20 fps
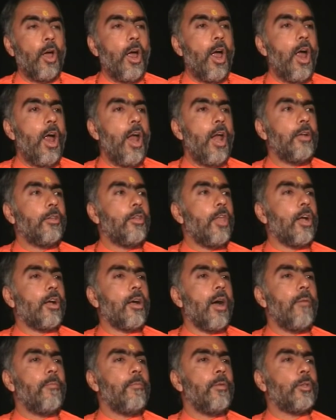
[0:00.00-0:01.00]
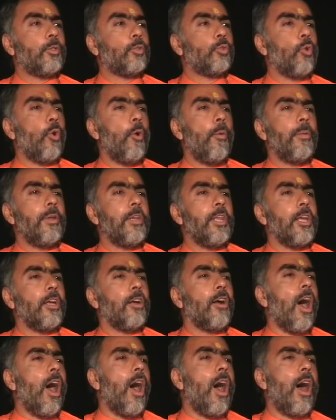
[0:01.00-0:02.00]
And they come with so many
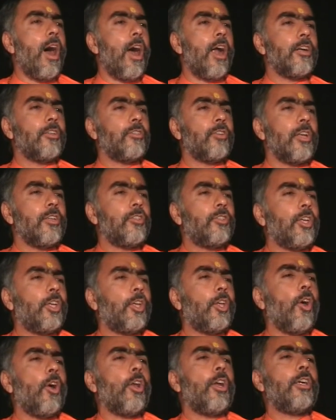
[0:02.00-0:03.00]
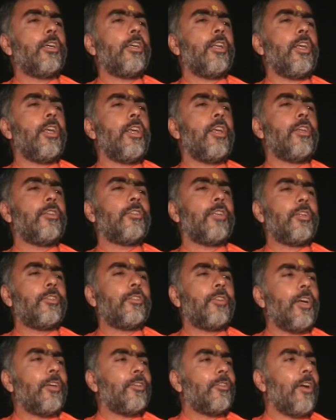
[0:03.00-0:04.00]
guards and securities,
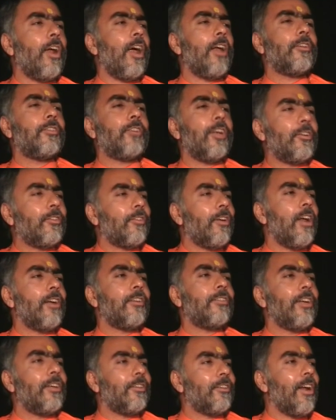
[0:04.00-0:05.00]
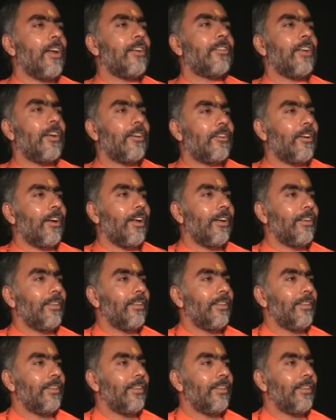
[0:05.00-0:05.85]
etc., etc., etc., etc.